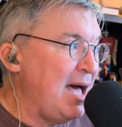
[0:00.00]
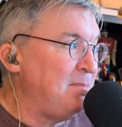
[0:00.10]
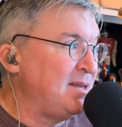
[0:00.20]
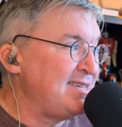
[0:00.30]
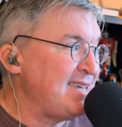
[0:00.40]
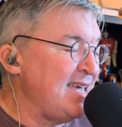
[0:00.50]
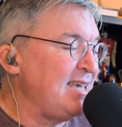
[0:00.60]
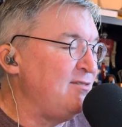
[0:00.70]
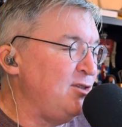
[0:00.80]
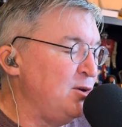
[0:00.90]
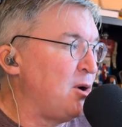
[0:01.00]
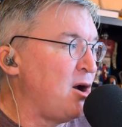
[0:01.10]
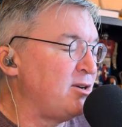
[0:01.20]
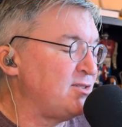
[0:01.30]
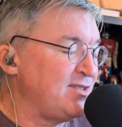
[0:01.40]
Apple is saying if you
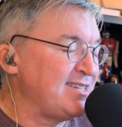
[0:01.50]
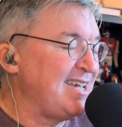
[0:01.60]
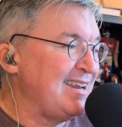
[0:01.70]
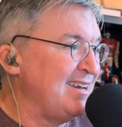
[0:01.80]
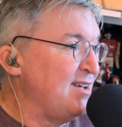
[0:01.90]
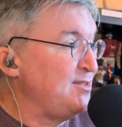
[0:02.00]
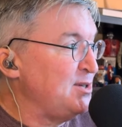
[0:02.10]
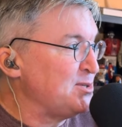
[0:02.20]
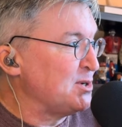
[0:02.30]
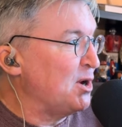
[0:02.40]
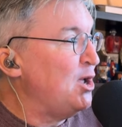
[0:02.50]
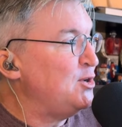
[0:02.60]
are a sophisticated enough user